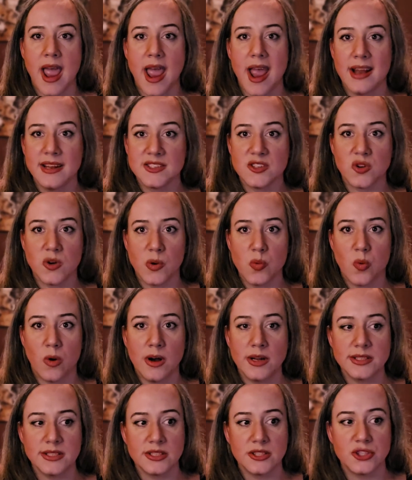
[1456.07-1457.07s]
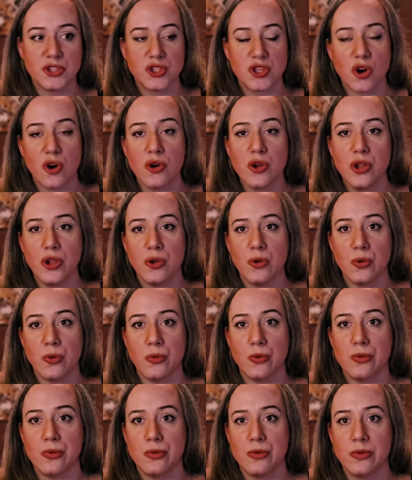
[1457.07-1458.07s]
And so I want to show
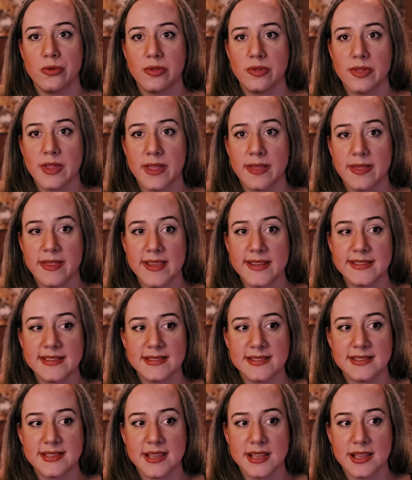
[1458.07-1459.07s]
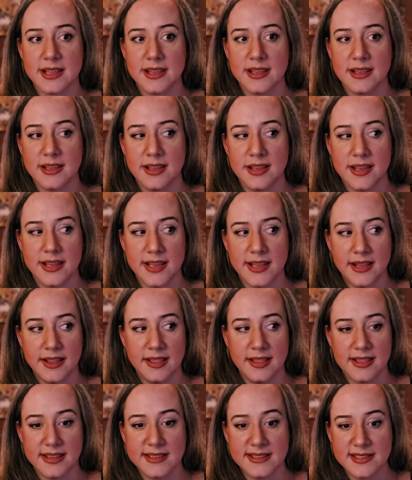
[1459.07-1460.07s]
you that this
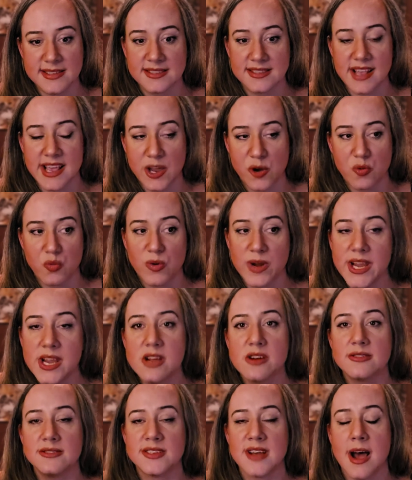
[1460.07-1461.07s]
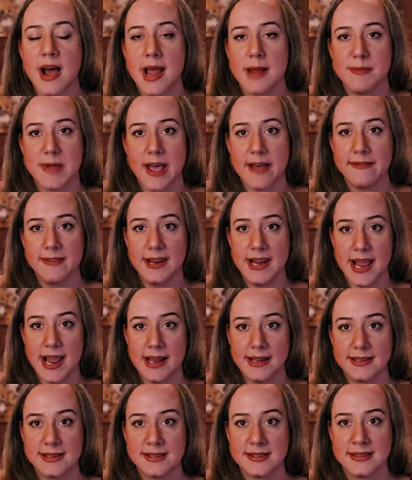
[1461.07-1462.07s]
is like real-time
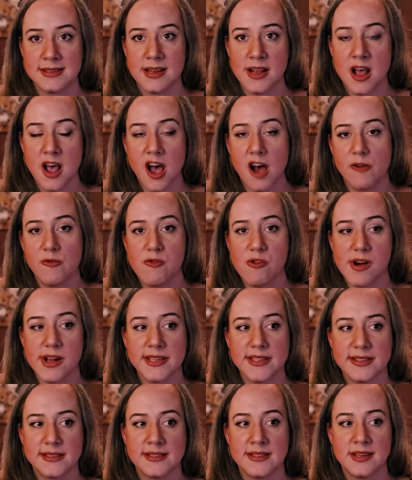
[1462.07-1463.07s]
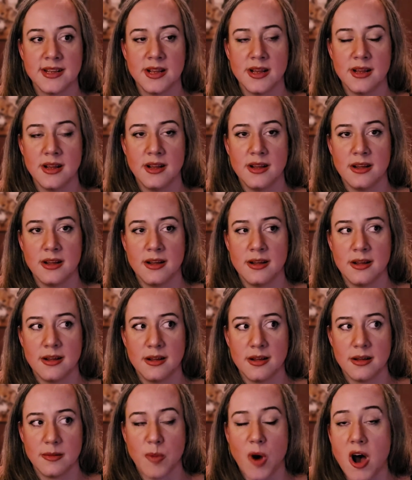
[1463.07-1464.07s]
evidence of what's
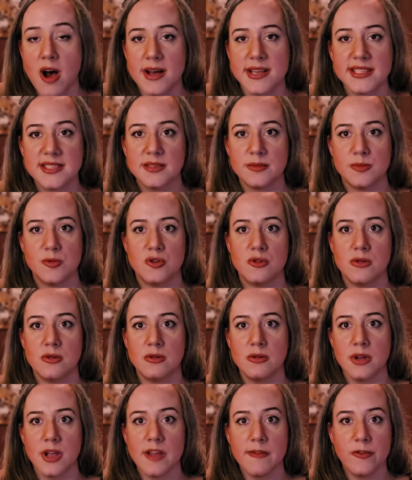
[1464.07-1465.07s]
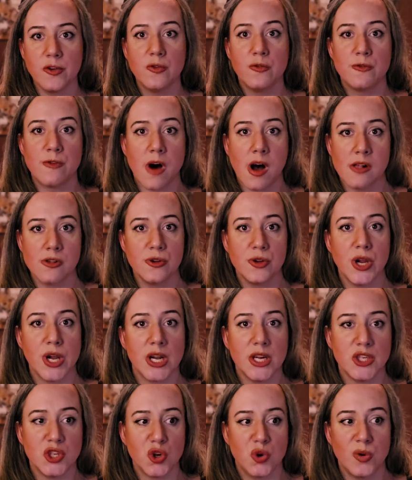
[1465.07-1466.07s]
possible if you follow
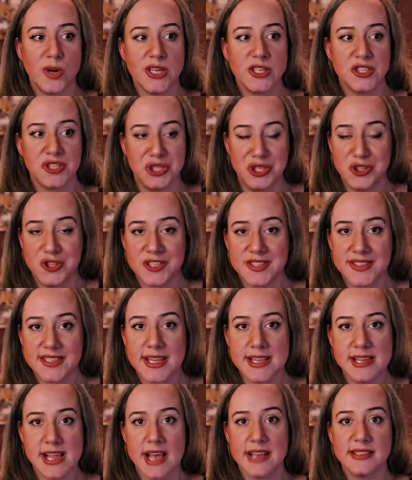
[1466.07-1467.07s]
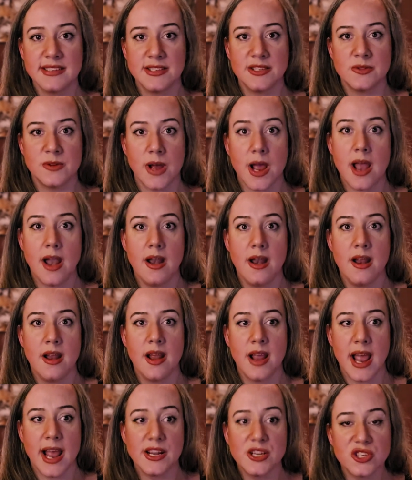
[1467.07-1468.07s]
your intuition. You just say yes to it
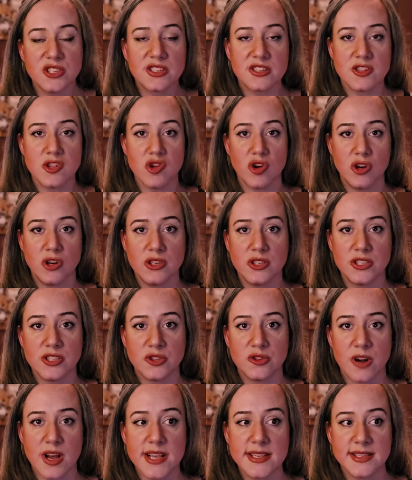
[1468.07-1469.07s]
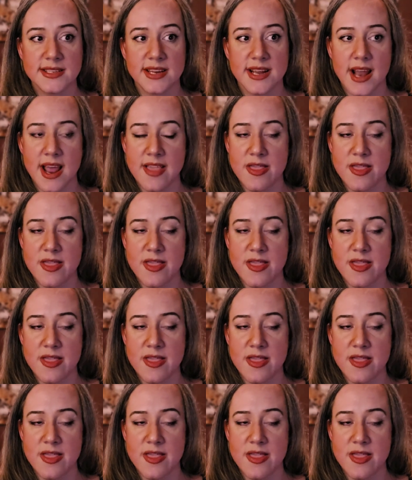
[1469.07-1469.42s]
and just learn to trust it.